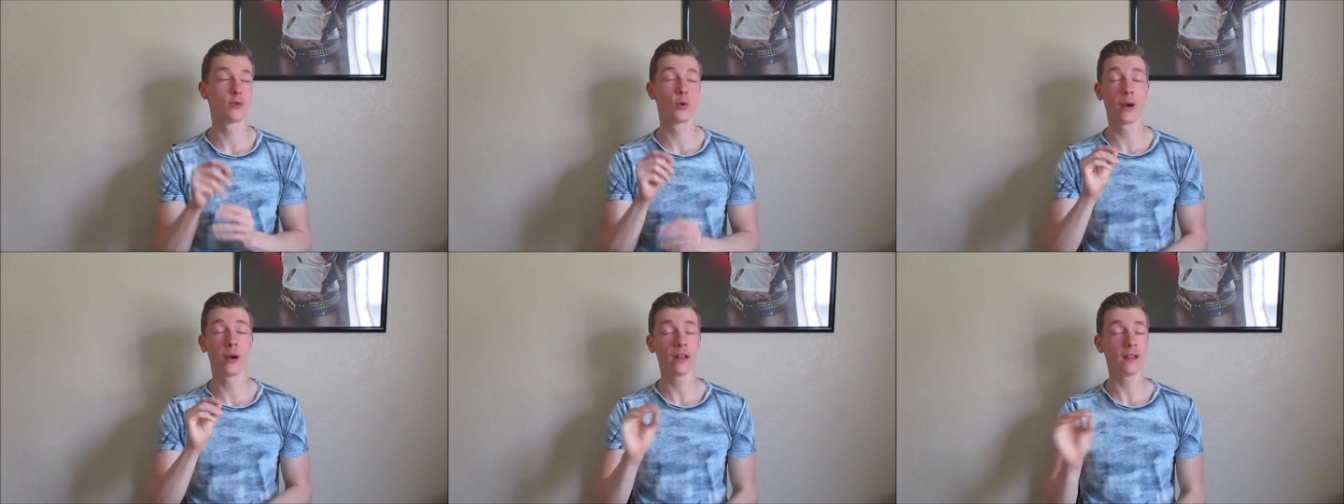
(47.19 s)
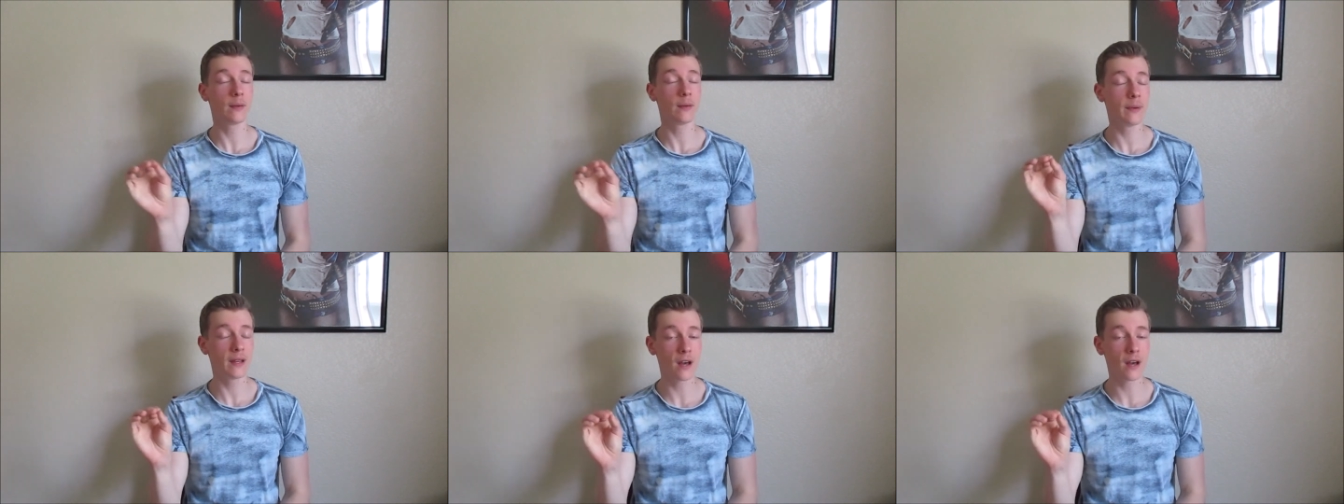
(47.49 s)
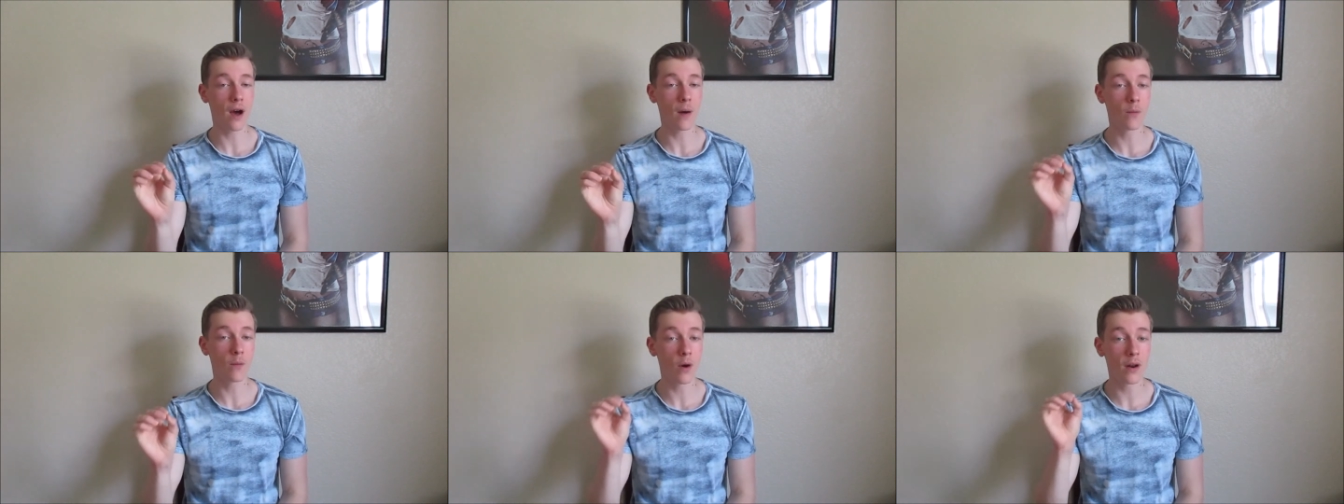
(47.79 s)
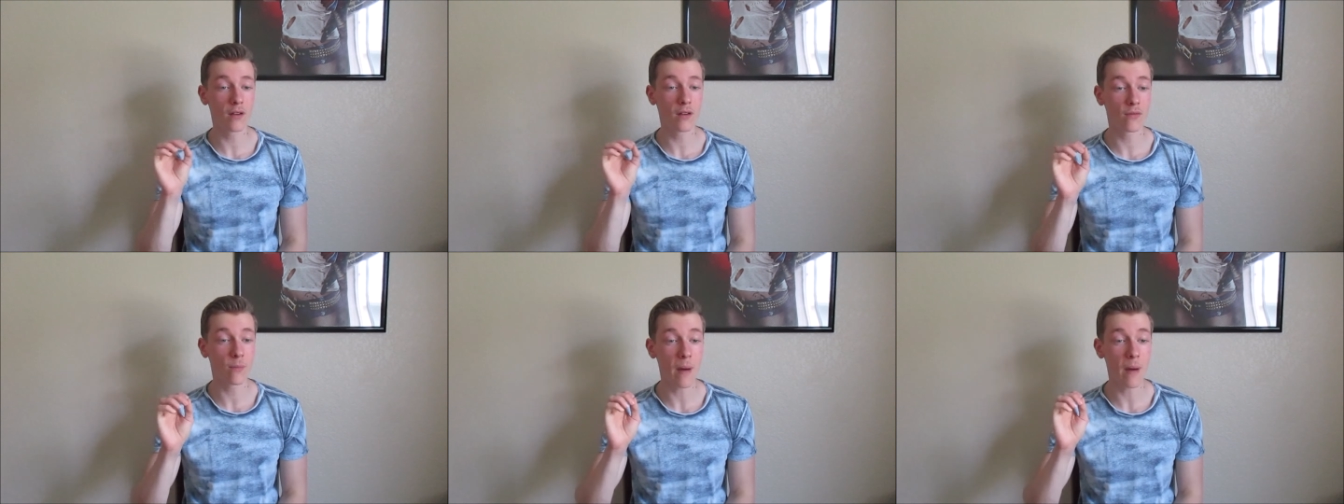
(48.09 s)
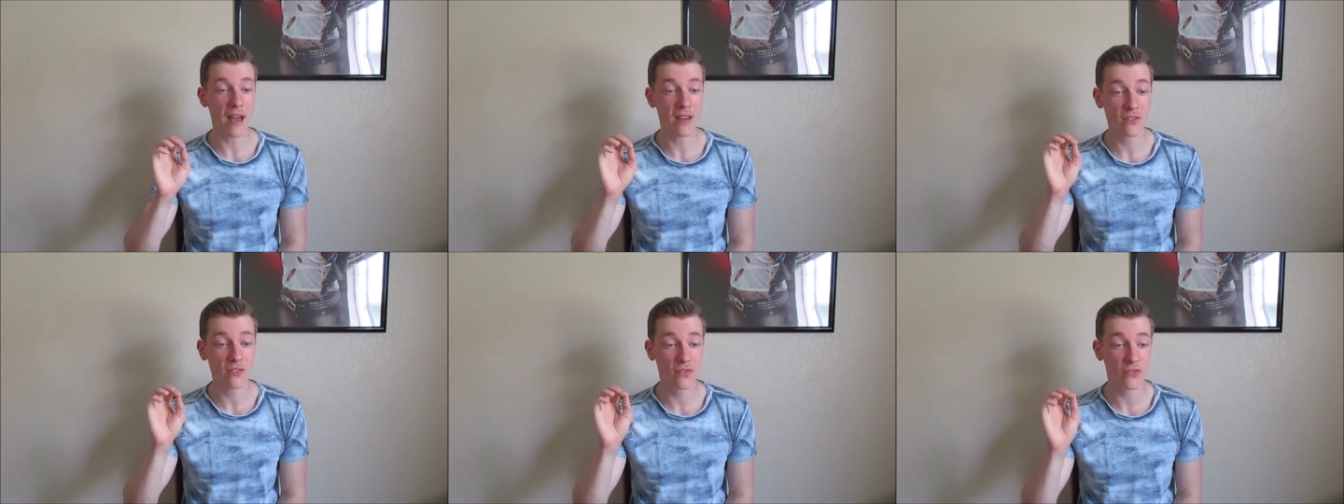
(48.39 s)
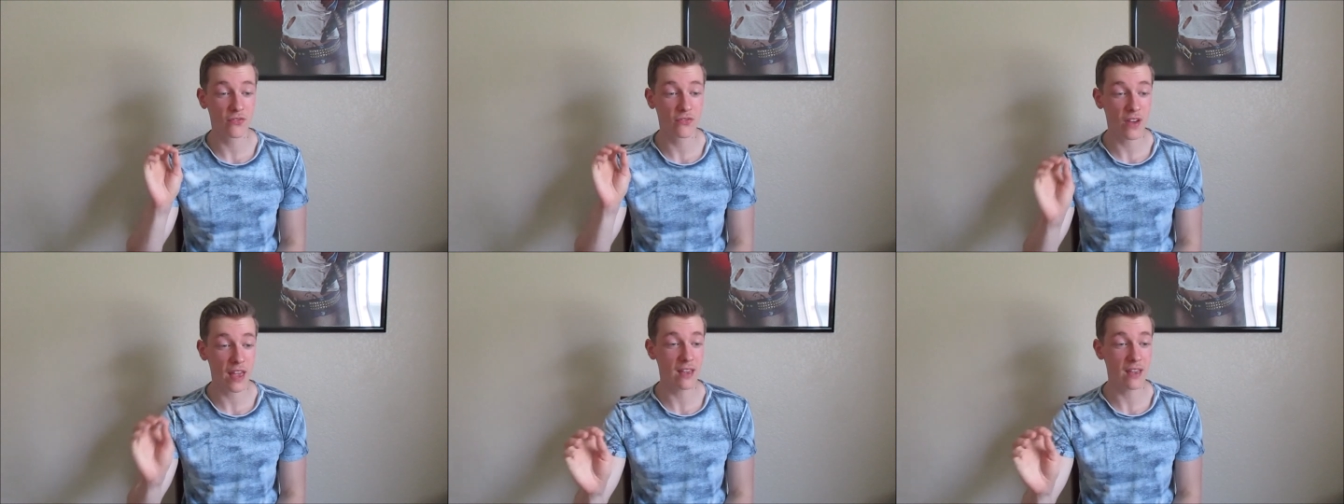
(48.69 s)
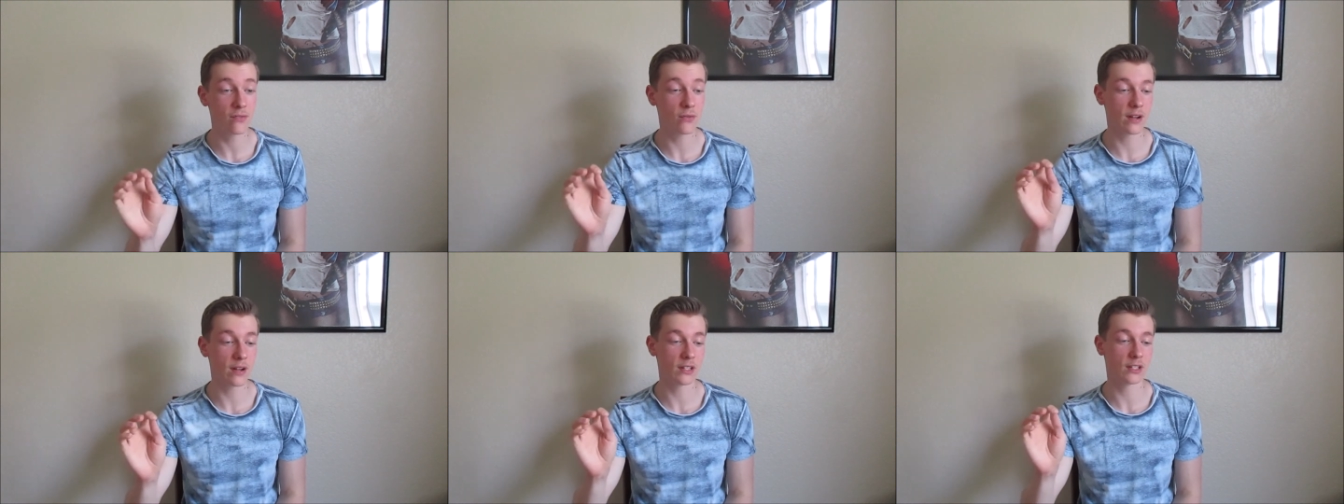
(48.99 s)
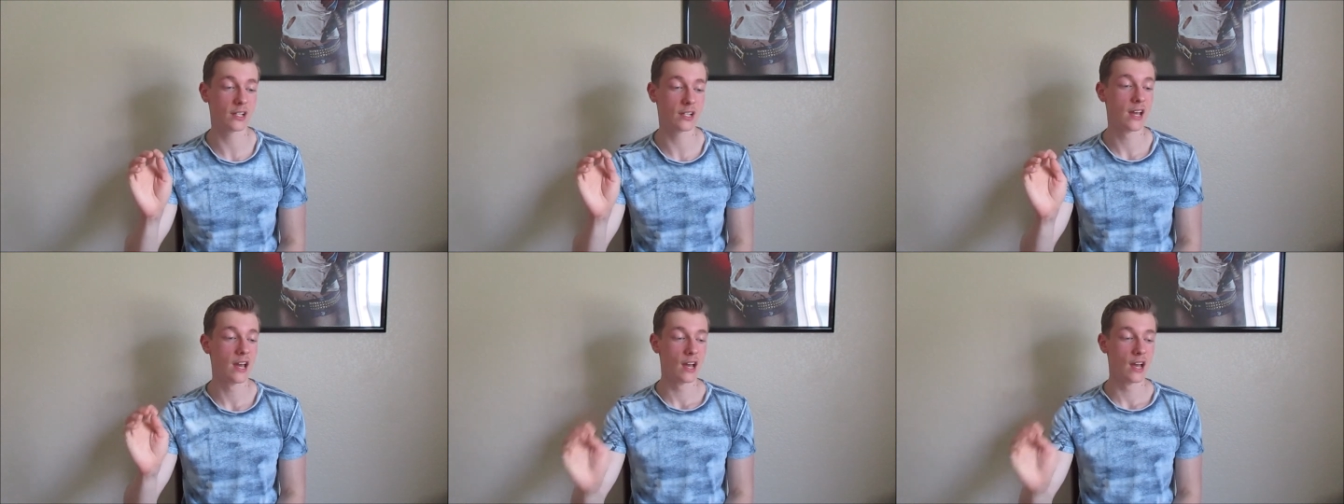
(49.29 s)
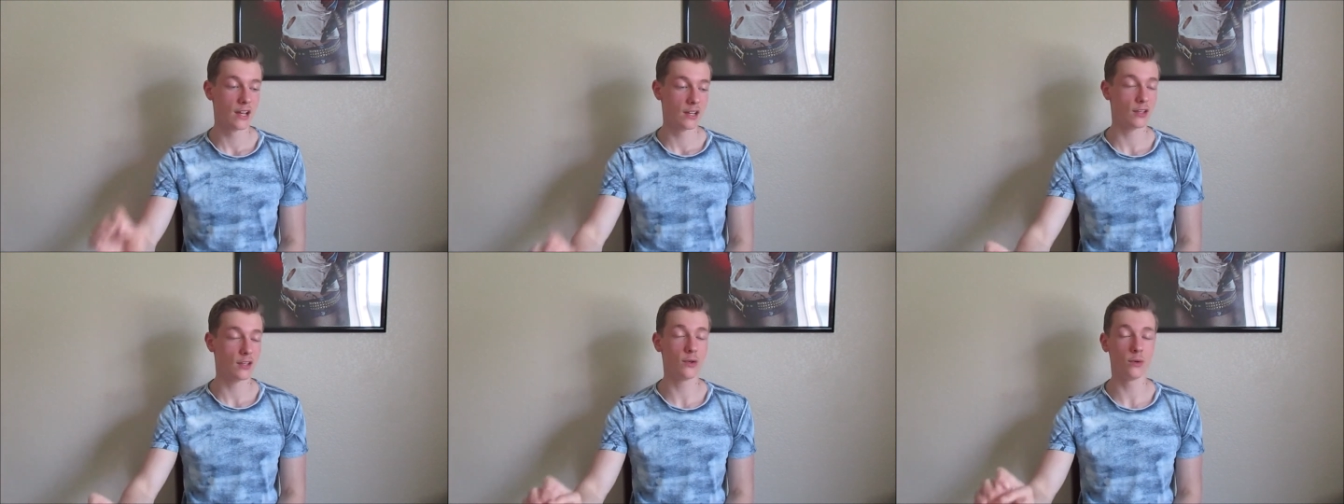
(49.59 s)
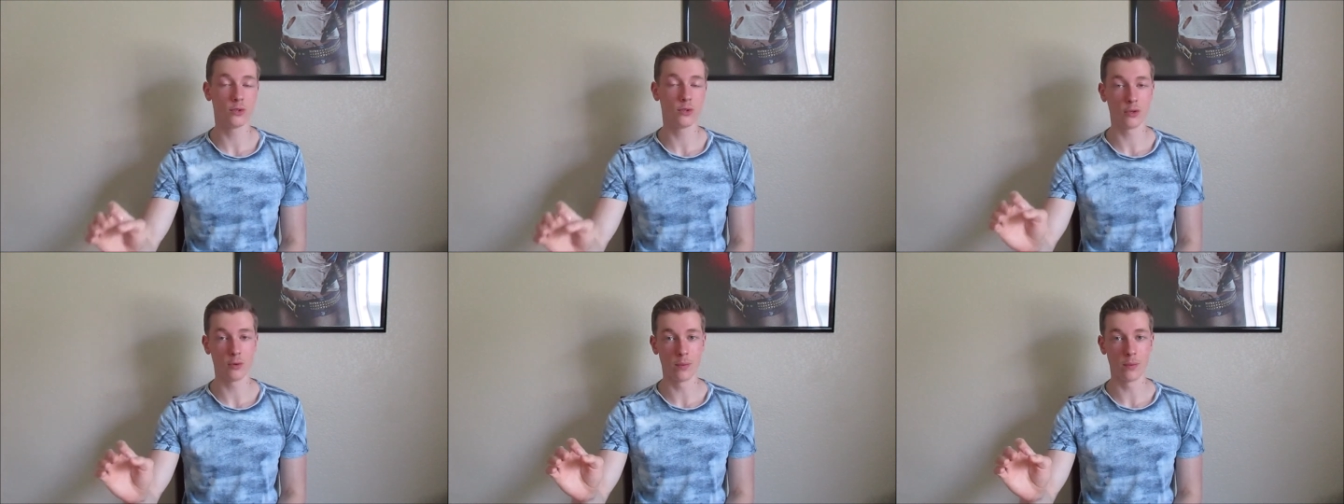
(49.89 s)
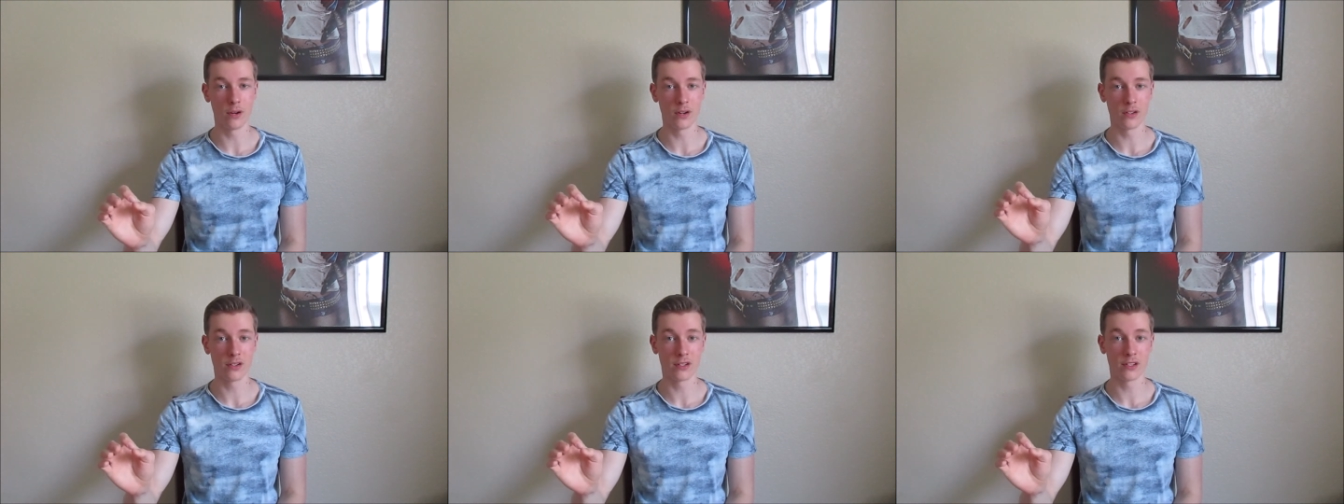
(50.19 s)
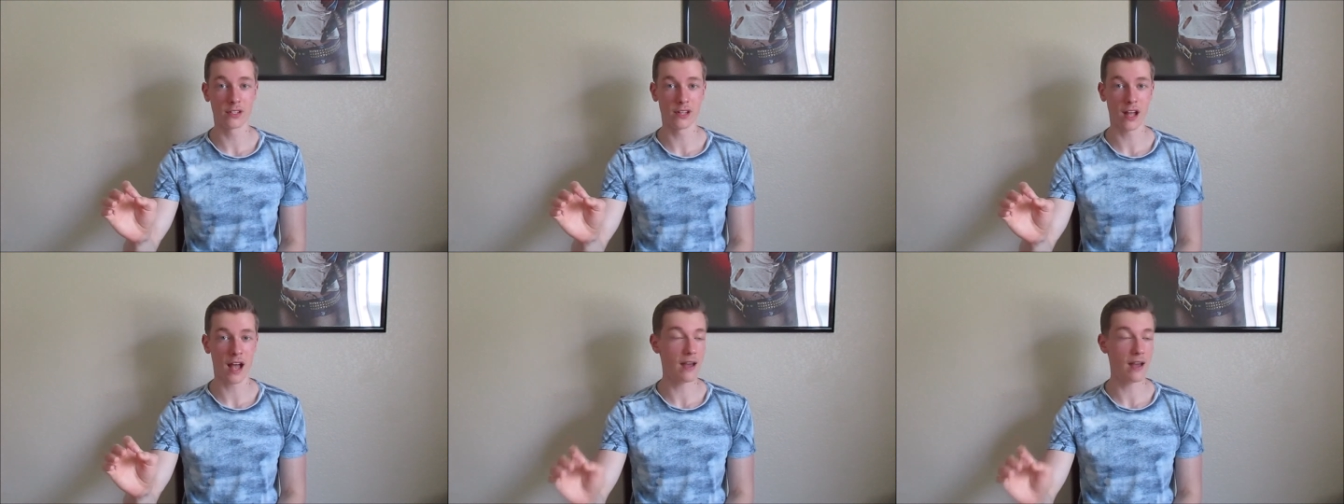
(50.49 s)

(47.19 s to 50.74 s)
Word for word: Quickly become one of my favorite YouTubers.